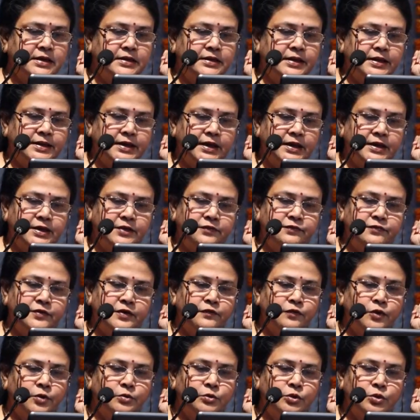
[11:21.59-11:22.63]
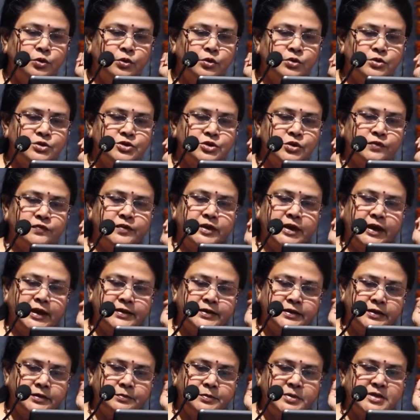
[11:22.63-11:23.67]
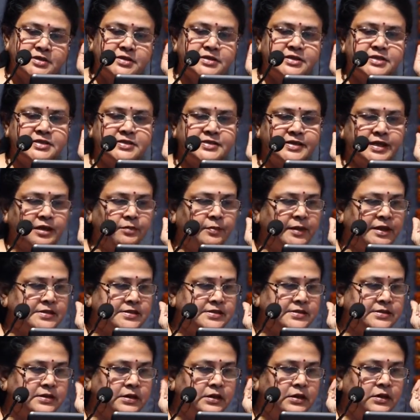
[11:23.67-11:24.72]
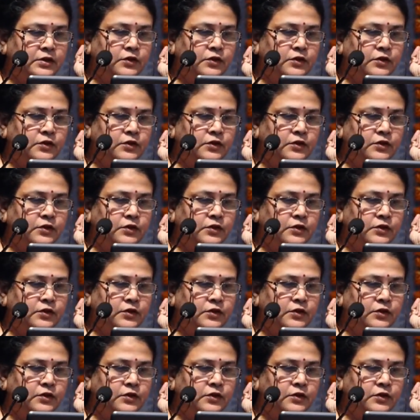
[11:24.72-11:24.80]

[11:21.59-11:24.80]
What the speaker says: that are different from those of the other business segments.